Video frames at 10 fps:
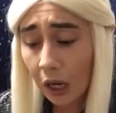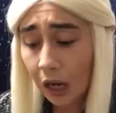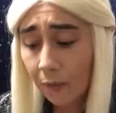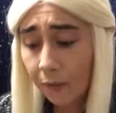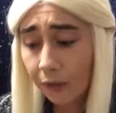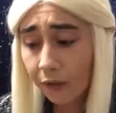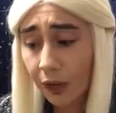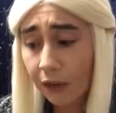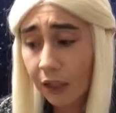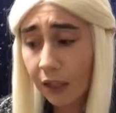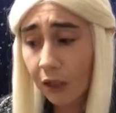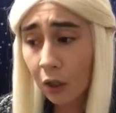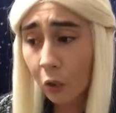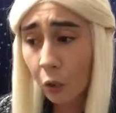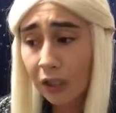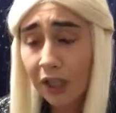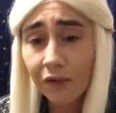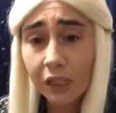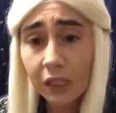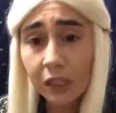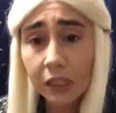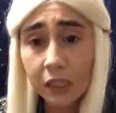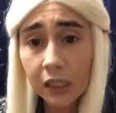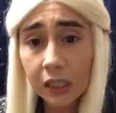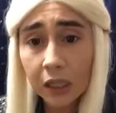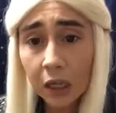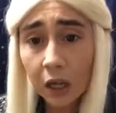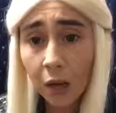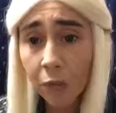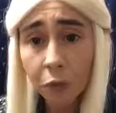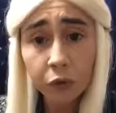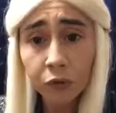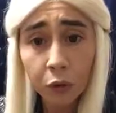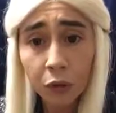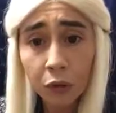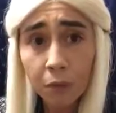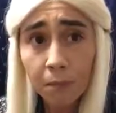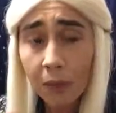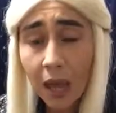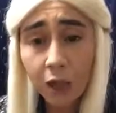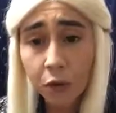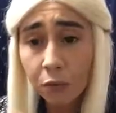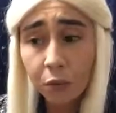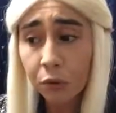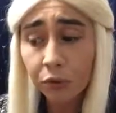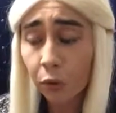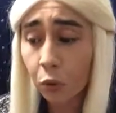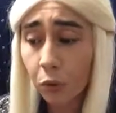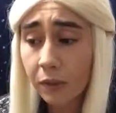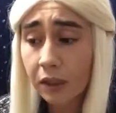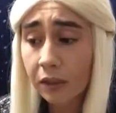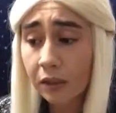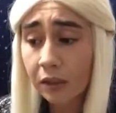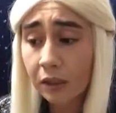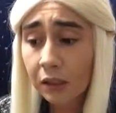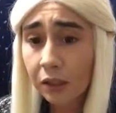The fact that we never see a beautiful man or a beautiful woman